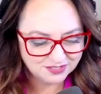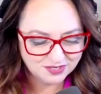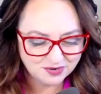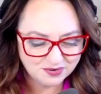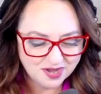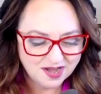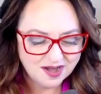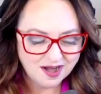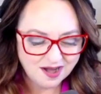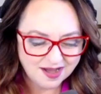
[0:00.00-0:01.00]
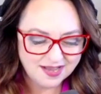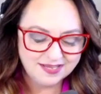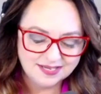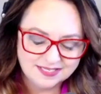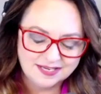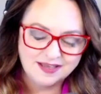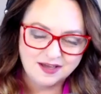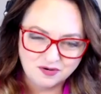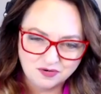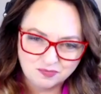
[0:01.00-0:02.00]
So I get to
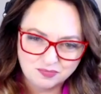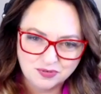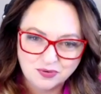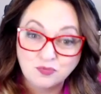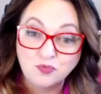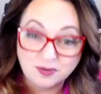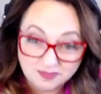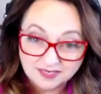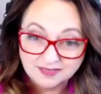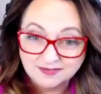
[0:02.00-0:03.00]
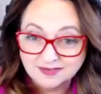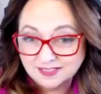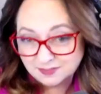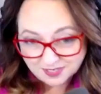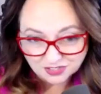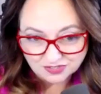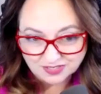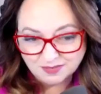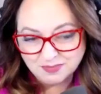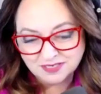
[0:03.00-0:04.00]
help women,
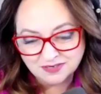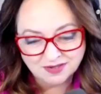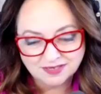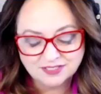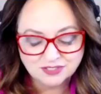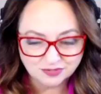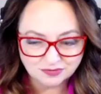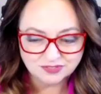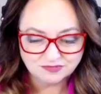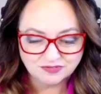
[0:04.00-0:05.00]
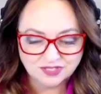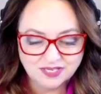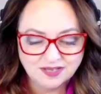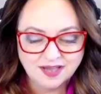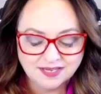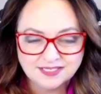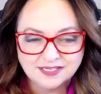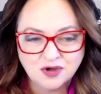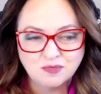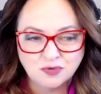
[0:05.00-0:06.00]
especially, but not exclusively. I get to
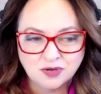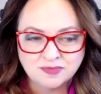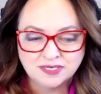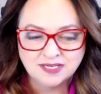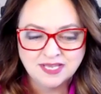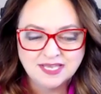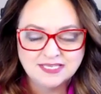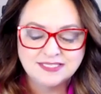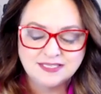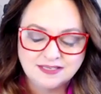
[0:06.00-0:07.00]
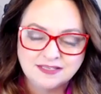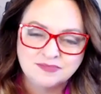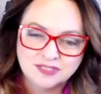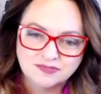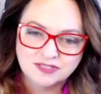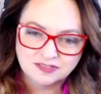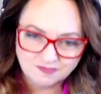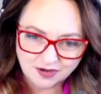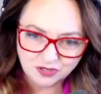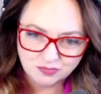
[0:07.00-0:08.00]
help women see themselves as
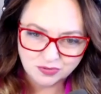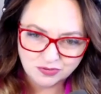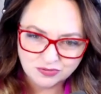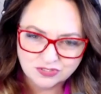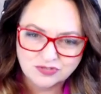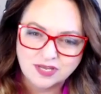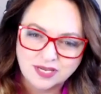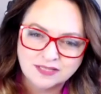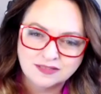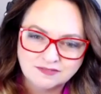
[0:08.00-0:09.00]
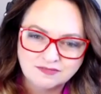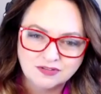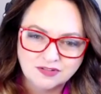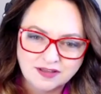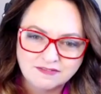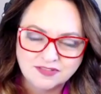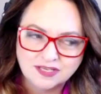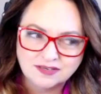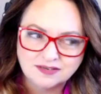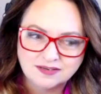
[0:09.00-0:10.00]
valuable so they can live the life
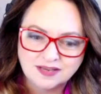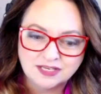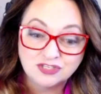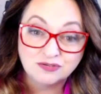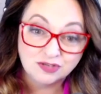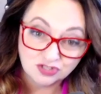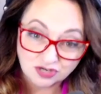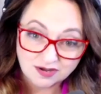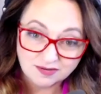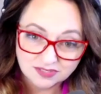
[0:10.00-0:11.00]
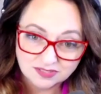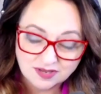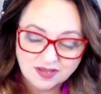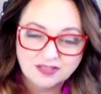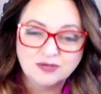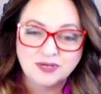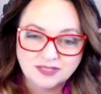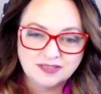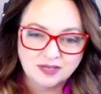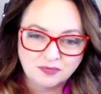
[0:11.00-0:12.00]
that and do their jobs the way
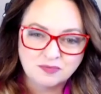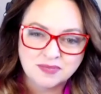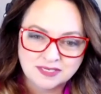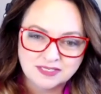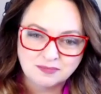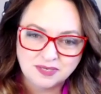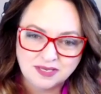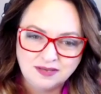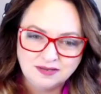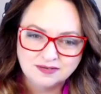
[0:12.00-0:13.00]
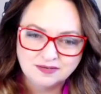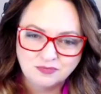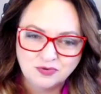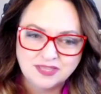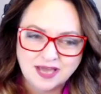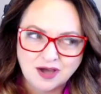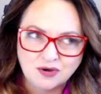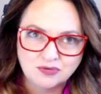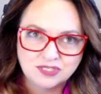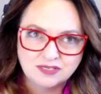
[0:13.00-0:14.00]
that they were meant to be,
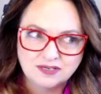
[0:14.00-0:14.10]
without